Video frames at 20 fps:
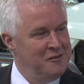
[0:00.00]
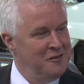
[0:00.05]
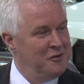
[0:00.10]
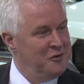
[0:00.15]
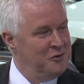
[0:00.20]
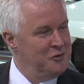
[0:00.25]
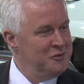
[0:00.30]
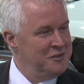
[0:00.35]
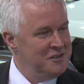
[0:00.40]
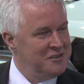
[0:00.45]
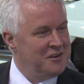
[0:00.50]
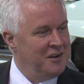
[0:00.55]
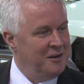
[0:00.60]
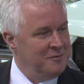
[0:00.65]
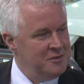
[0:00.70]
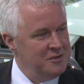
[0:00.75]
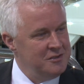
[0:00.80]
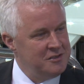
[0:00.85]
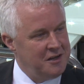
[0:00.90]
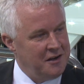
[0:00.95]
the core
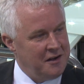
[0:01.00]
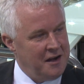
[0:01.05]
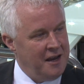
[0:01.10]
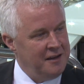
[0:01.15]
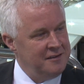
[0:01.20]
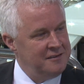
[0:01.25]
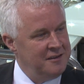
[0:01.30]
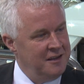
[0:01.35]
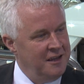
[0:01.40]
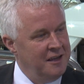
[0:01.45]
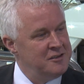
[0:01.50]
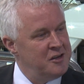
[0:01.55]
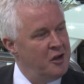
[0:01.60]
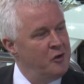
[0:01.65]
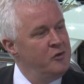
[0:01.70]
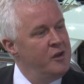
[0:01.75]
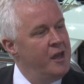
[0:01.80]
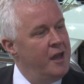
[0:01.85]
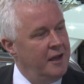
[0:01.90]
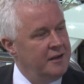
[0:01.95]
description is correct. It's how
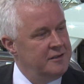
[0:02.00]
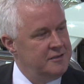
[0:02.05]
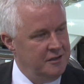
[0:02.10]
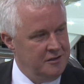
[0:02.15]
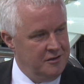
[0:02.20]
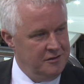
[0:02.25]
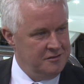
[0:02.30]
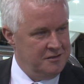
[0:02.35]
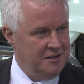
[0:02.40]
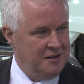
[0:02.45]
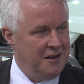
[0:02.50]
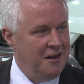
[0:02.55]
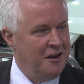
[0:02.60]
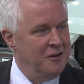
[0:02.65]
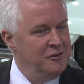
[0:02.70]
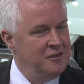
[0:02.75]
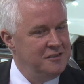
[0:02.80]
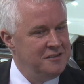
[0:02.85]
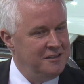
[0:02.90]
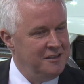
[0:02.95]
you execute it and how
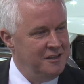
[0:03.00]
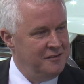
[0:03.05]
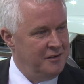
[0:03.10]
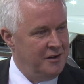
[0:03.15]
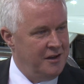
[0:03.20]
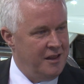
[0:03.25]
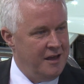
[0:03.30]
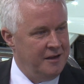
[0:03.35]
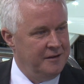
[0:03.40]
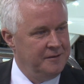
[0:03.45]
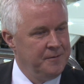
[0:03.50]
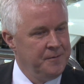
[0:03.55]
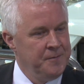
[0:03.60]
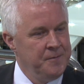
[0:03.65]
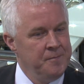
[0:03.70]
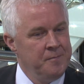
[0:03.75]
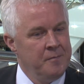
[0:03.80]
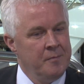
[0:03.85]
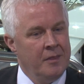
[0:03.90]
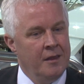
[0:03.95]
you deliver that.
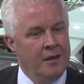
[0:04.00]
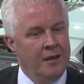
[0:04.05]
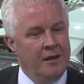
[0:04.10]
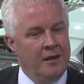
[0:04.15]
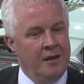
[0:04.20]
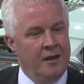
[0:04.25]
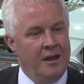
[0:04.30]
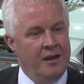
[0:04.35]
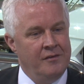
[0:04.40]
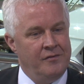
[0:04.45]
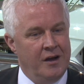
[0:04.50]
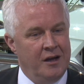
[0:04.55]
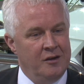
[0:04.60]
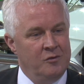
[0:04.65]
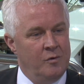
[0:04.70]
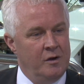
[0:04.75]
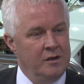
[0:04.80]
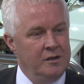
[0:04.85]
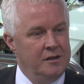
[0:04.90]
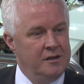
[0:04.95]
If I had
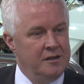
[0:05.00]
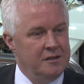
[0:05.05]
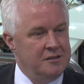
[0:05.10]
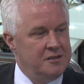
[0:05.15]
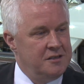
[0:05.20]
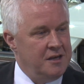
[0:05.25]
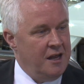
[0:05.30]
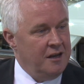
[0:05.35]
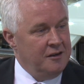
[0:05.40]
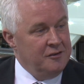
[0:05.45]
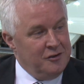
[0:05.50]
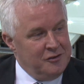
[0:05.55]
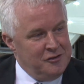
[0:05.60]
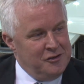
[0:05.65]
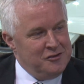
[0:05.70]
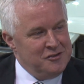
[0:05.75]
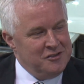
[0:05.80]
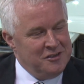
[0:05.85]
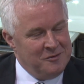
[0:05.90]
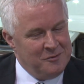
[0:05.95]
one concern, or
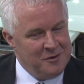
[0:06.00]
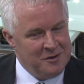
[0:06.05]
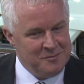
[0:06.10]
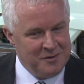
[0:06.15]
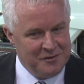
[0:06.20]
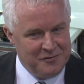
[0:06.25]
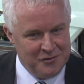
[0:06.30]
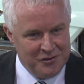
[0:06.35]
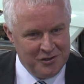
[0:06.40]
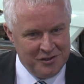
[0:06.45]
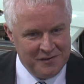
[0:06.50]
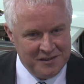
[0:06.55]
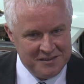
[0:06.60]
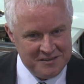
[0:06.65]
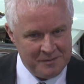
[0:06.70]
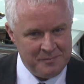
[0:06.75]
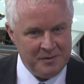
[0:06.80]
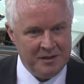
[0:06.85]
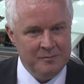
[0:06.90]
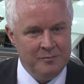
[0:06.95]
using your word before, of a
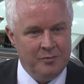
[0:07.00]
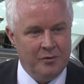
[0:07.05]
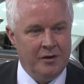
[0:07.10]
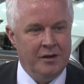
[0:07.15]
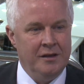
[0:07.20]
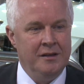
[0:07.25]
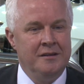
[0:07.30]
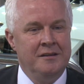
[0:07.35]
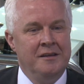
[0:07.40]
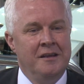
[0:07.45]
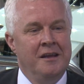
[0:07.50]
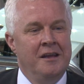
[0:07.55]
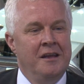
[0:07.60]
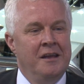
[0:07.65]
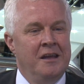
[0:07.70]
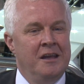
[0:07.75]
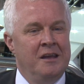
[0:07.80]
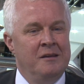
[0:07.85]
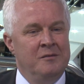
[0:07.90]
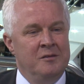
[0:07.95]
tipping point,
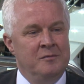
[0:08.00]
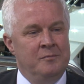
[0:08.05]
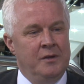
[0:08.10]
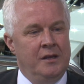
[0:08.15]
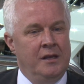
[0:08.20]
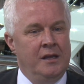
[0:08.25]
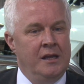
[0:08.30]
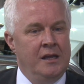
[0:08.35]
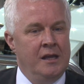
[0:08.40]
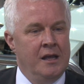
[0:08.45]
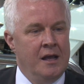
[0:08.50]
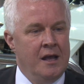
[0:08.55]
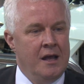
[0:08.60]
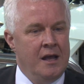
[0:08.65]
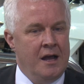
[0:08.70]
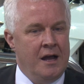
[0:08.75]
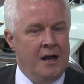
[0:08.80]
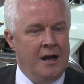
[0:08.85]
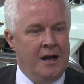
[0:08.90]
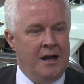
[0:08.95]
it would be
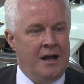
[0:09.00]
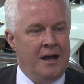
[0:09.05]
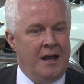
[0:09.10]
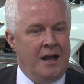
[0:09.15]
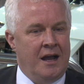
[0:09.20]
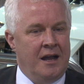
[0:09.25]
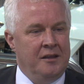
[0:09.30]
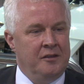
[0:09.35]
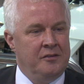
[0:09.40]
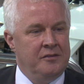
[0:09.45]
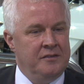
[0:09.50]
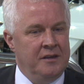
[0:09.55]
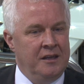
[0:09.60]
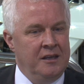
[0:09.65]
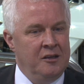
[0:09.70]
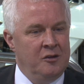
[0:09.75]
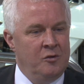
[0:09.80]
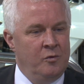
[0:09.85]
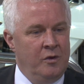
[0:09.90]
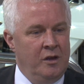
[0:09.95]
I
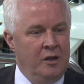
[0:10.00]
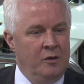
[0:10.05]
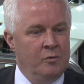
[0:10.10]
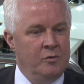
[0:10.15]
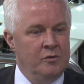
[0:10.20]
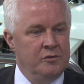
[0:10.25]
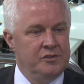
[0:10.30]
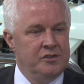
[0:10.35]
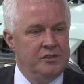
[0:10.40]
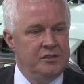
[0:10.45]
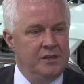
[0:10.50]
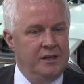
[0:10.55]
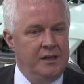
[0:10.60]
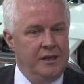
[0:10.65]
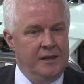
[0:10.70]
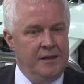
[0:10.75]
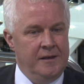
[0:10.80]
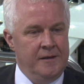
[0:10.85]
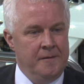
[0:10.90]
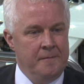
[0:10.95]
think we will
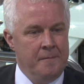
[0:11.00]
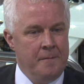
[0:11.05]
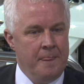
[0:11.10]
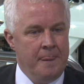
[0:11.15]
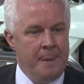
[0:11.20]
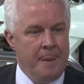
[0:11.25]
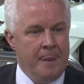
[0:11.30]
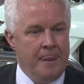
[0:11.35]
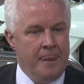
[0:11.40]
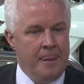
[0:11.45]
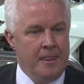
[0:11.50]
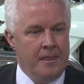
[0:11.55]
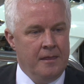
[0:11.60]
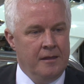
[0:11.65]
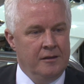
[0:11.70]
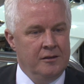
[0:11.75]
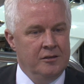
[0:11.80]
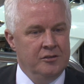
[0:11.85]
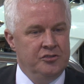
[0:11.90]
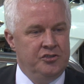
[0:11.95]
see
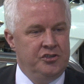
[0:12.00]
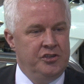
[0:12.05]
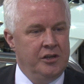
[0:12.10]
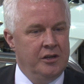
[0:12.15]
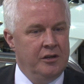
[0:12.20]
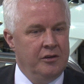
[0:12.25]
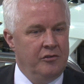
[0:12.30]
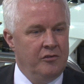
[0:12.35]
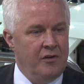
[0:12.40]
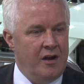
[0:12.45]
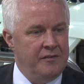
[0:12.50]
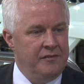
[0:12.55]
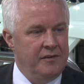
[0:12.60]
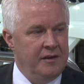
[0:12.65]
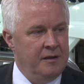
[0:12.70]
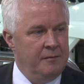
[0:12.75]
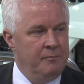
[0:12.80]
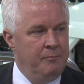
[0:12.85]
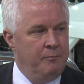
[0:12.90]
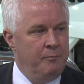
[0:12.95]

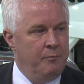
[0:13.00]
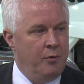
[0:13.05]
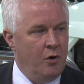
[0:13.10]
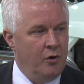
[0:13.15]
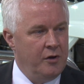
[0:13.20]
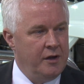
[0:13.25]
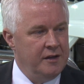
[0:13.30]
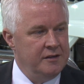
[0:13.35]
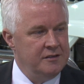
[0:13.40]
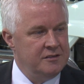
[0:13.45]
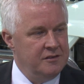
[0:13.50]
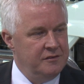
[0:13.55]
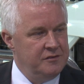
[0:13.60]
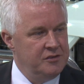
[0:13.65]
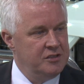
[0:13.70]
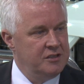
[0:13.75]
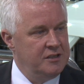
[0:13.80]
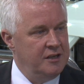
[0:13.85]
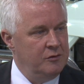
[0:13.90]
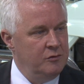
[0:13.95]
geographic pockets of
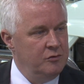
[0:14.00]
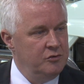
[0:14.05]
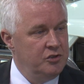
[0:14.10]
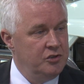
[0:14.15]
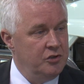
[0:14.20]
skill